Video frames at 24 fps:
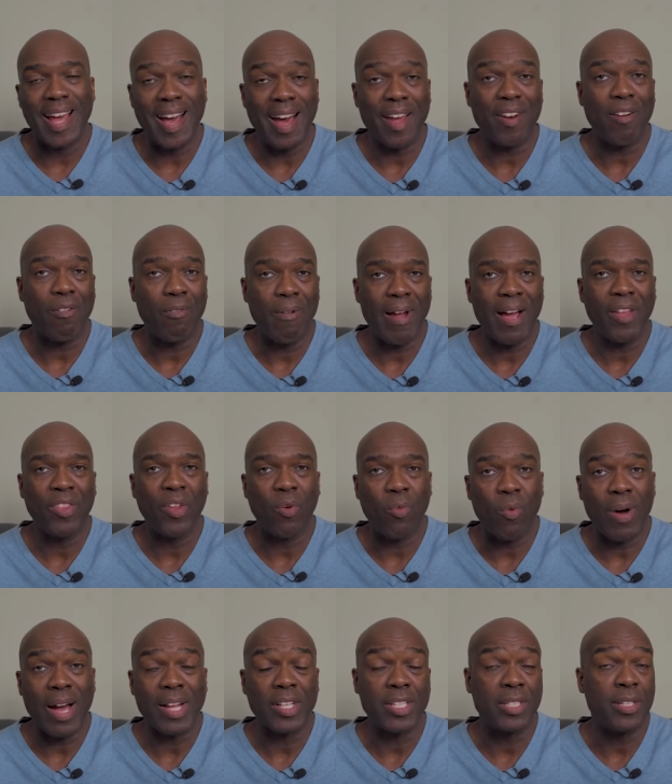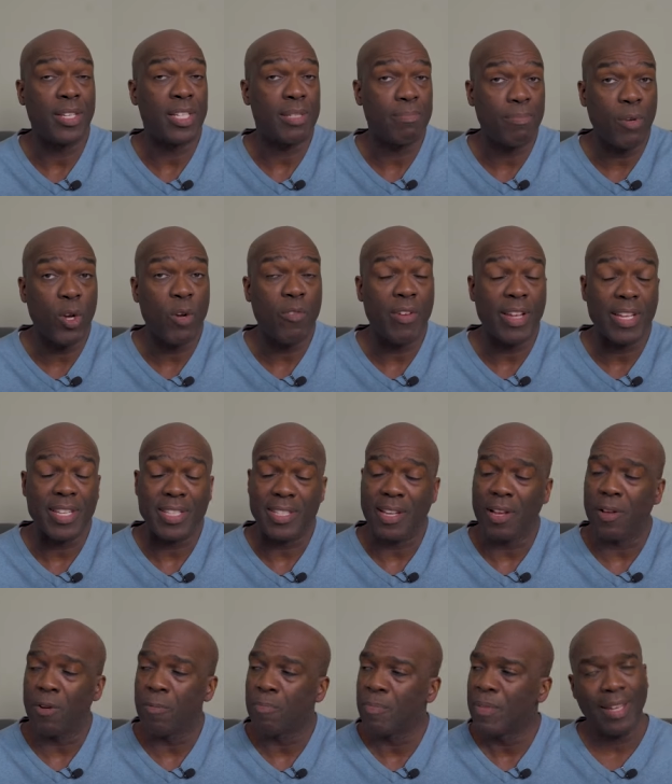got around to watching this movie.
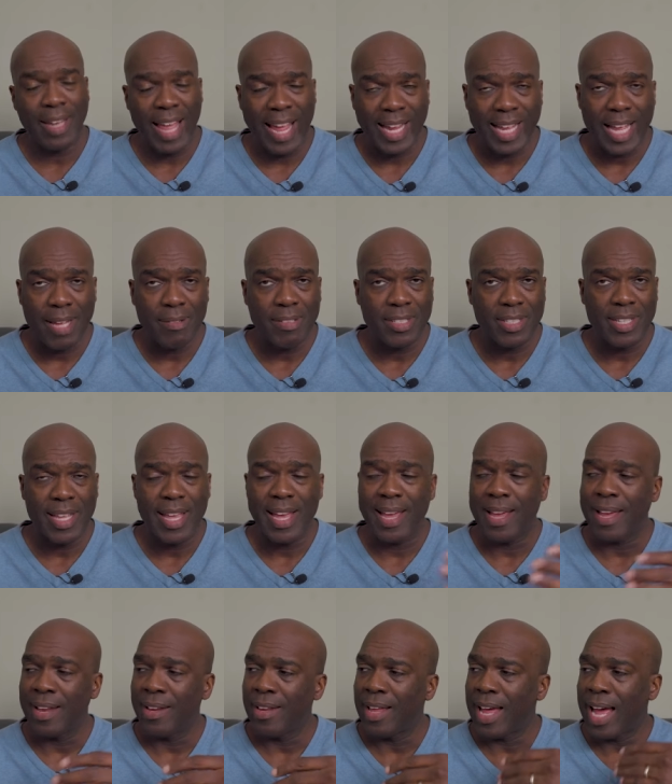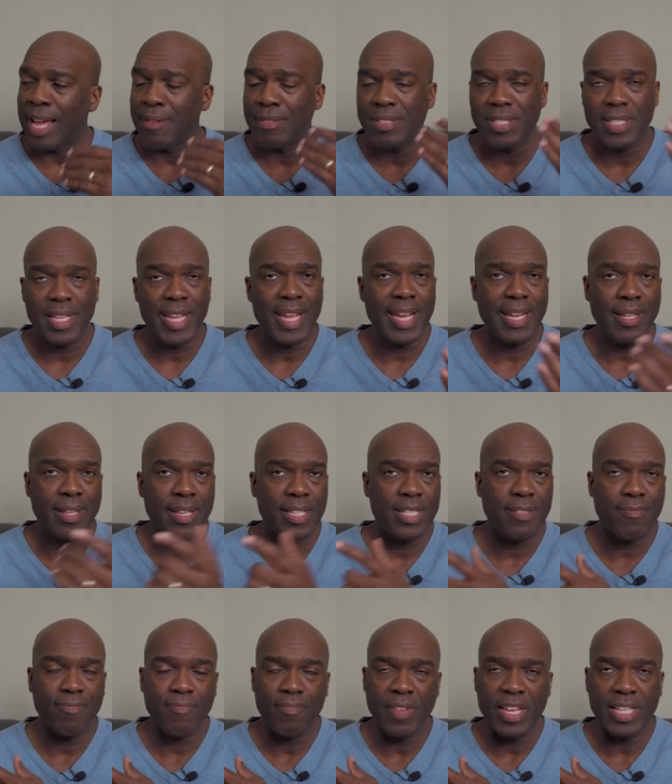So like I've said, I've seen
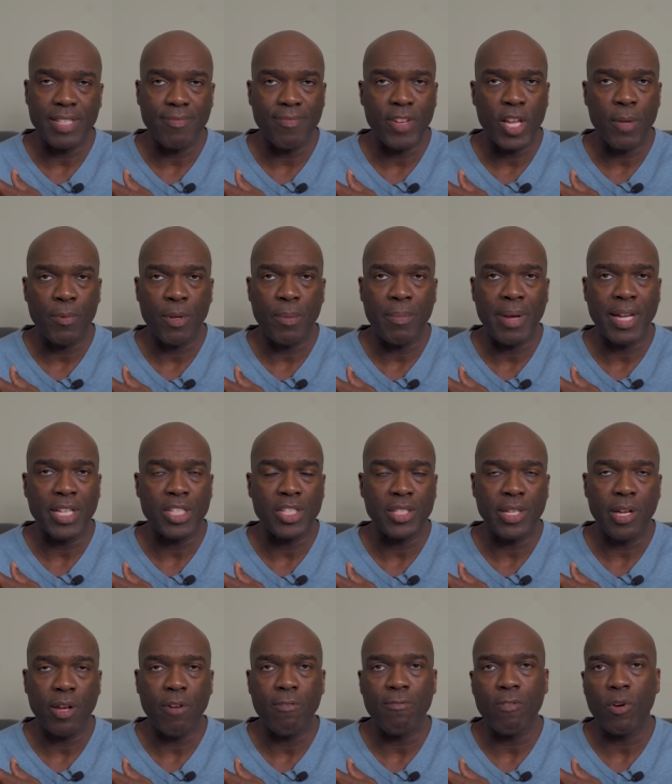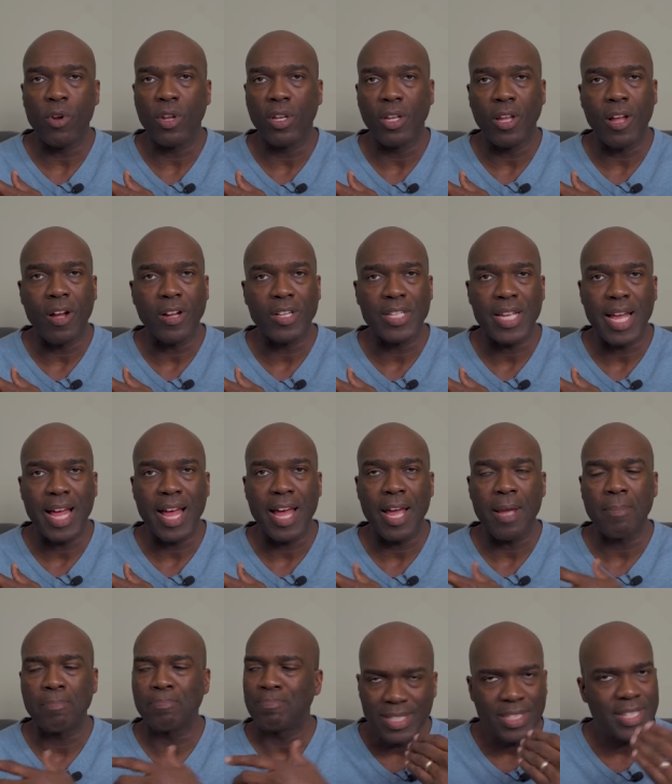this, this film on my shelf for a long
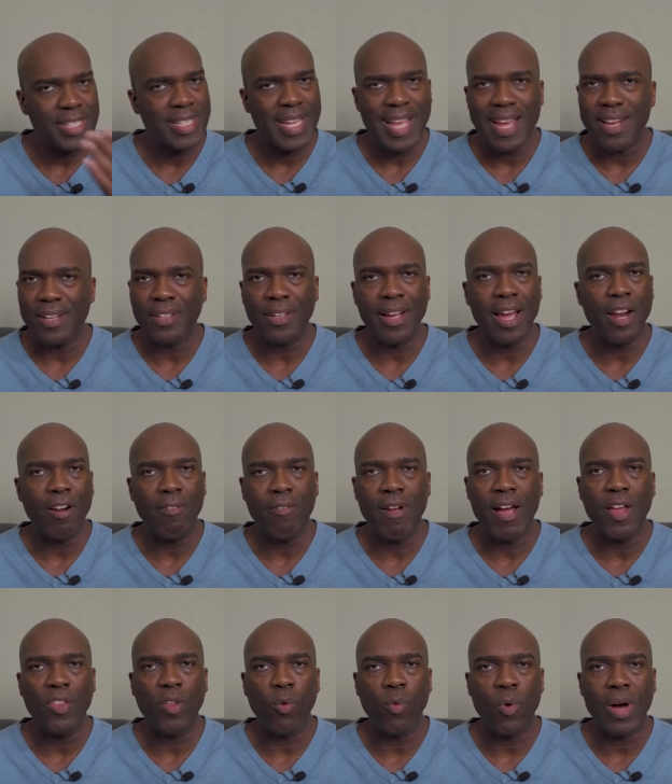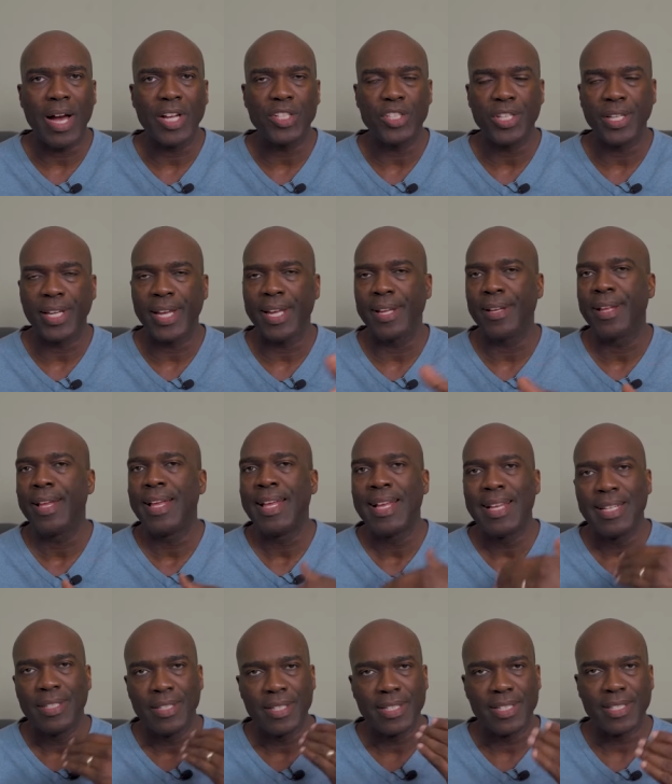time, just hadn't got around to watching it,
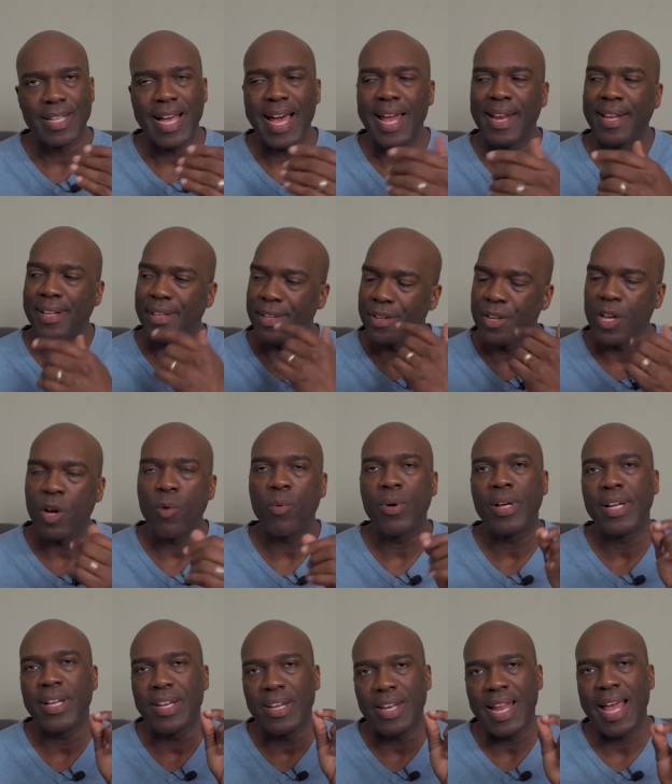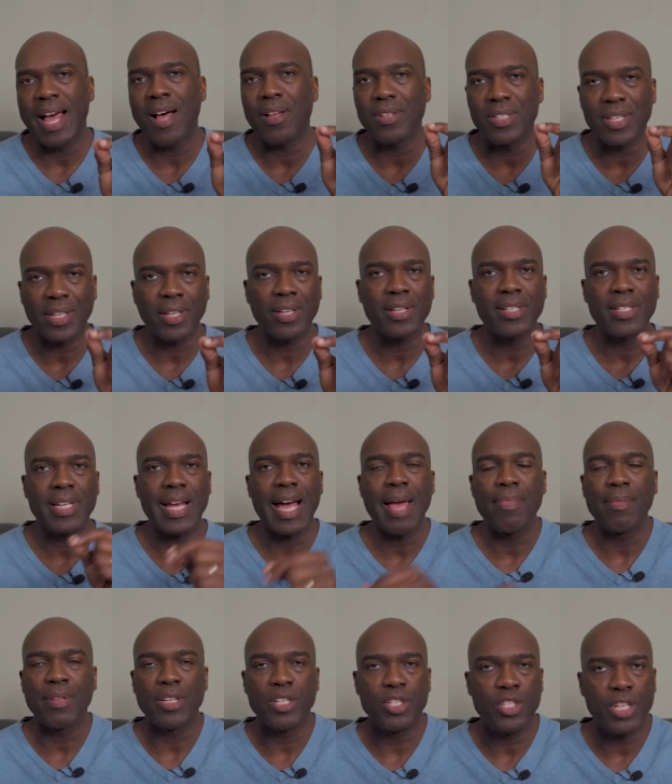decided, you know what, now's a good
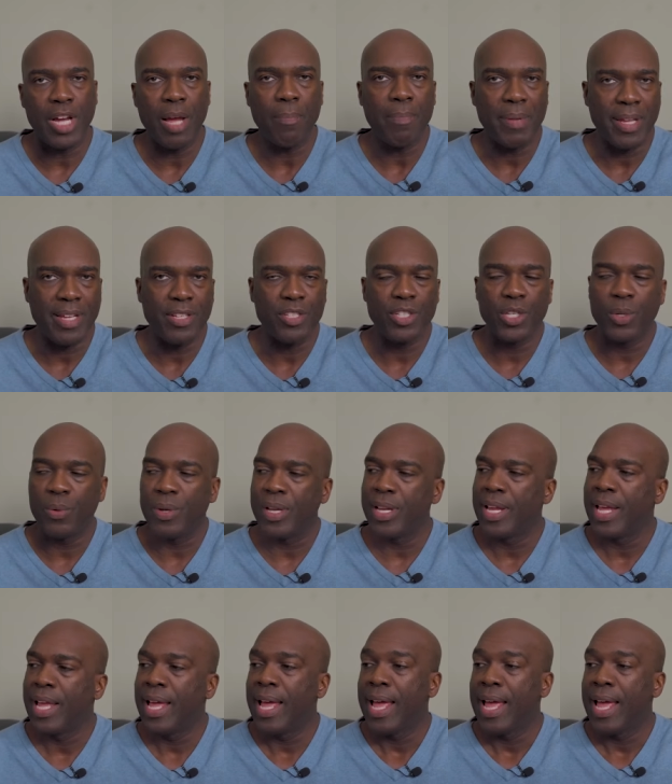time to jump into it.